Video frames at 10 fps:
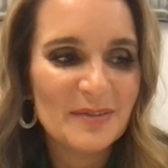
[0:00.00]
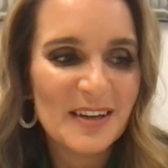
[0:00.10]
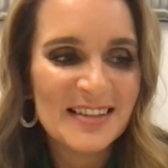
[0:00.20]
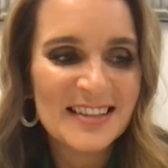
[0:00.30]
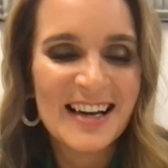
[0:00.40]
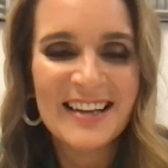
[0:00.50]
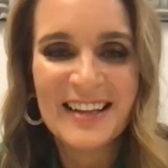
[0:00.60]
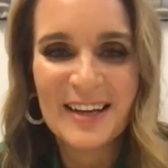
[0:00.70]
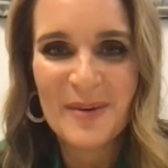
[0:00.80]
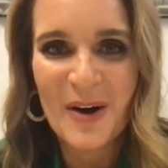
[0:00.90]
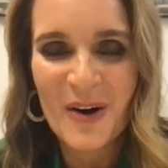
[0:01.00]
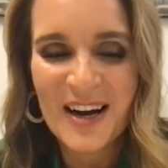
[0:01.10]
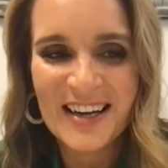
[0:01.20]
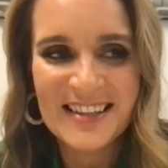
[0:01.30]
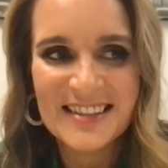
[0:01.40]
are saying that my
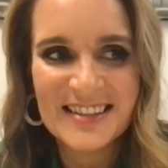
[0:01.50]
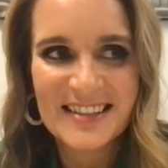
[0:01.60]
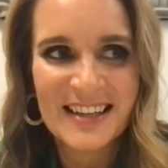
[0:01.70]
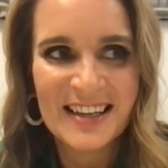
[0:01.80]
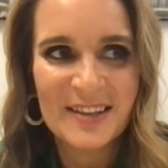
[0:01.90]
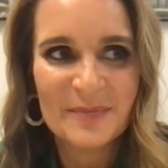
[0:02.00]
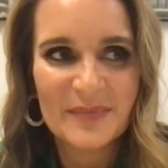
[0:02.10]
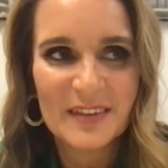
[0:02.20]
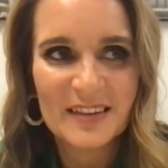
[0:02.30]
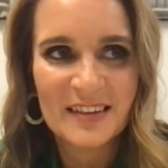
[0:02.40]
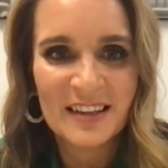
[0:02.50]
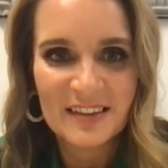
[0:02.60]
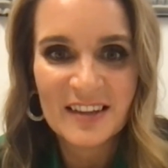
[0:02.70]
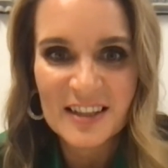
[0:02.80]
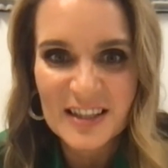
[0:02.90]
eyes,
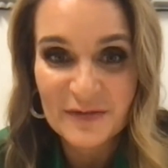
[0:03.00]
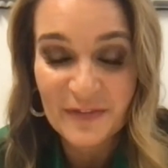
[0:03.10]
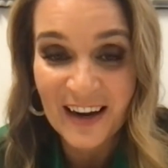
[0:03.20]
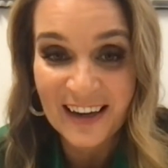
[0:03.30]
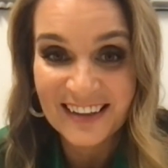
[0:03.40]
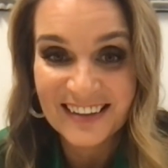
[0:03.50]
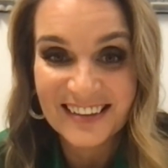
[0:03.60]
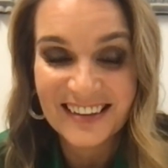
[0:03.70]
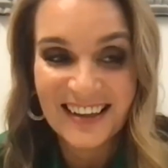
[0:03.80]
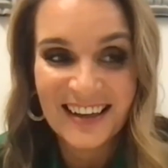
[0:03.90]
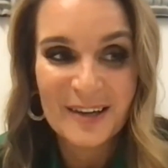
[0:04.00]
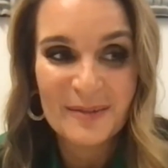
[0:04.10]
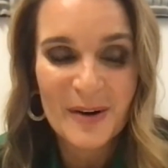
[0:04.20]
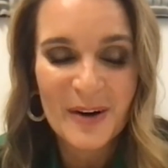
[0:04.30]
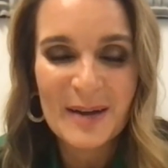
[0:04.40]
that it's fake,
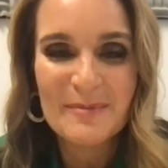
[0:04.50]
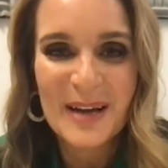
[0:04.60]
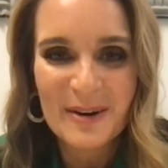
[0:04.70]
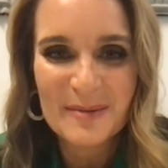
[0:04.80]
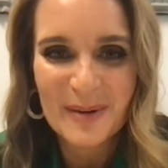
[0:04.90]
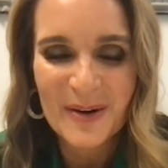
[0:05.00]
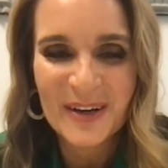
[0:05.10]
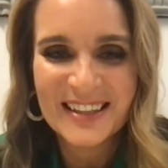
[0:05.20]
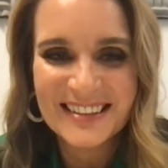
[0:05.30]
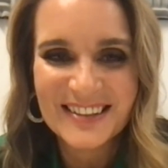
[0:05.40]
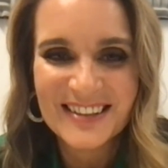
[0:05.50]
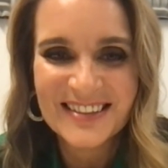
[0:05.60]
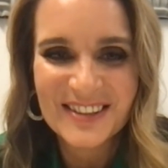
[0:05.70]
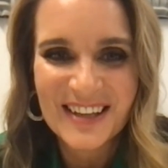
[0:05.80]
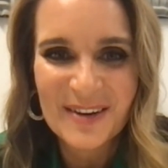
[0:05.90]
I am going blind. I
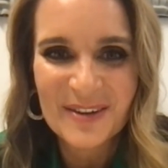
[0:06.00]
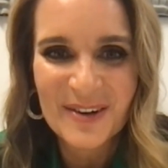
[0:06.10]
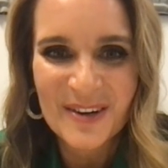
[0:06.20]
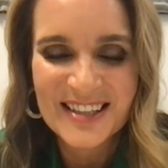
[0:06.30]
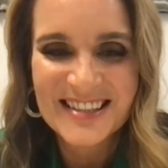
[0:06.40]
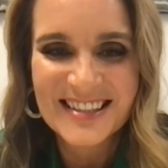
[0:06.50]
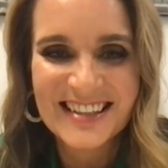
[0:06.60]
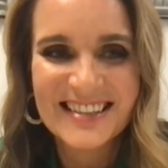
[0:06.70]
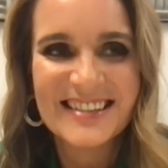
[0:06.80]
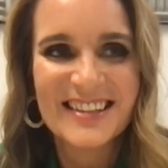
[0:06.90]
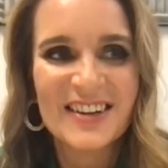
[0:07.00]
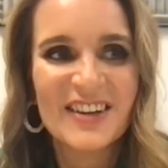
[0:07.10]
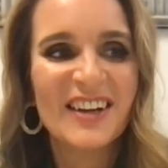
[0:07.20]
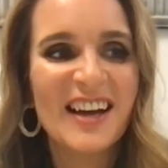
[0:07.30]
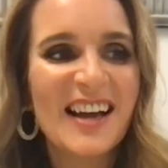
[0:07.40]
do have an eye disease.
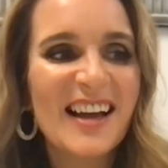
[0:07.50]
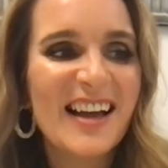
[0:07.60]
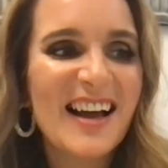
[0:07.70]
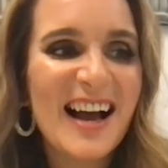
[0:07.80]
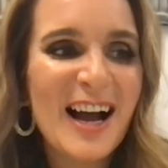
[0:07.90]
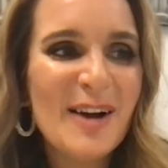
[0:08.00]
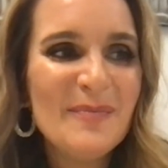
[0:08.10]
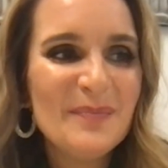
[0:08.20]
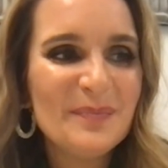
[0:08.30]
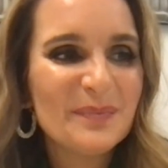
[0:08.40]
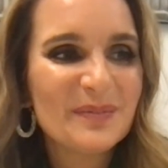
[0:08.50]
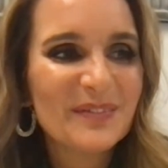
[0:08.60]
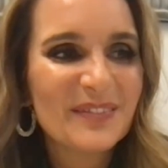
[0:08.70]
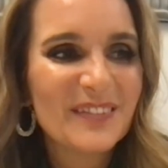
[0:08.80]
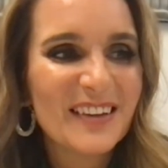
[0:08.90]
So
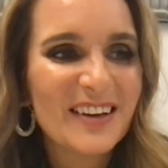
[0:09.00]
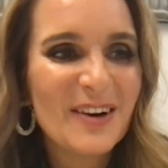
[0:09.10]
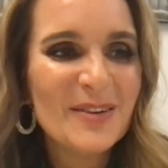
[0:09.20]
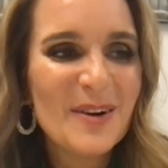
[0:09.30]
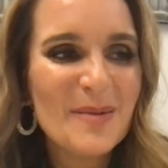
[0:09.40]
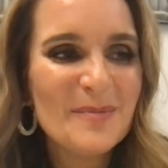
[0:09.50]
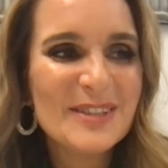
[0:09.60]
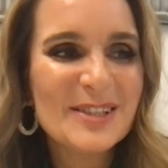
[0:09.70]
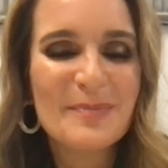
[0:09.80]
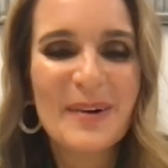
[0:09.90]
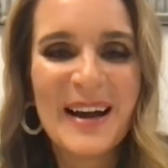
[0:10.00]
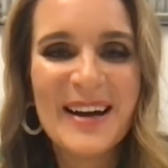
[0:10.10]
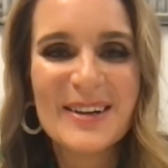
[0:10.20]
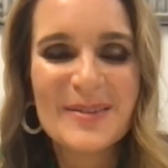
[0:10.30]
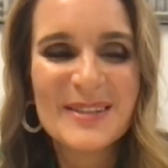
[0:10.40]
I'm just
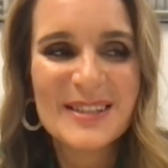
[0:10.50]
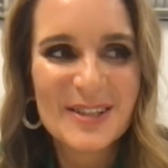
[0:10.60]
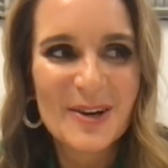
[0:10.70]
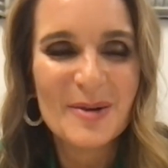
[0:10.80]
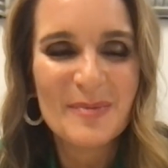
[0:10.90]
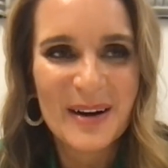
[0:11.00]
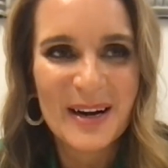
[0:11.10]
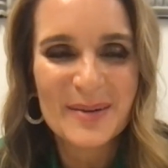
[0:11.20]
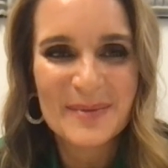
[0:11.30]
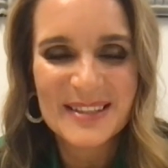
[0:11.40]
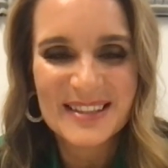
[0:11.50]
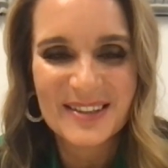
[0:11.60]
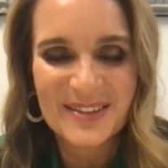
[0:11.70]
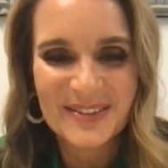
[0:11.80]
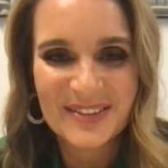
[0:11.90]
proud. I'm so proud of myself.